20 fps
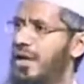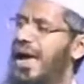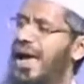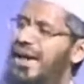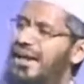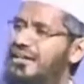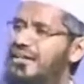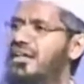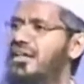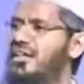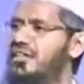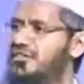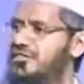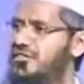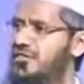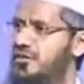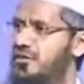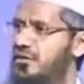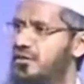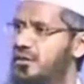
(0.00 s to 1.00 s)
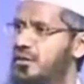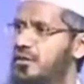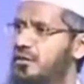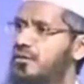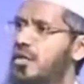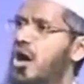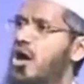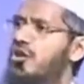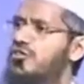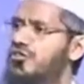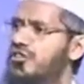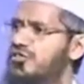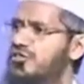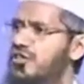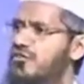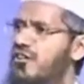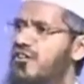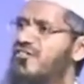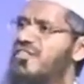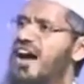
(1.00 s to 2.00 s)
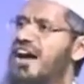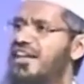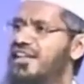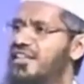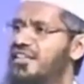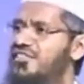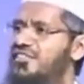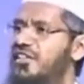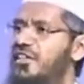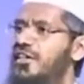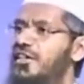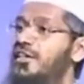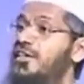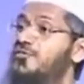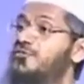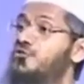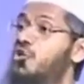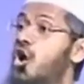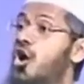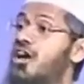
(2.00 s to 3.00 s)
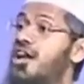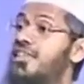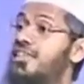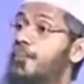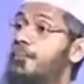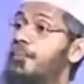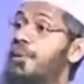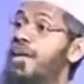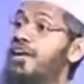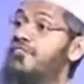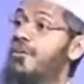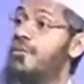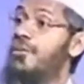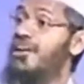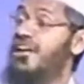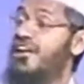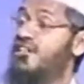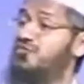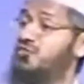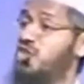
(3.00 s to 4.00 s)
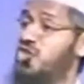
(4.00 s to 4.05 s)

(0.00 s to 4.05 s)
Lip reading: and kills thousands of Afghanis, he is called as a brave American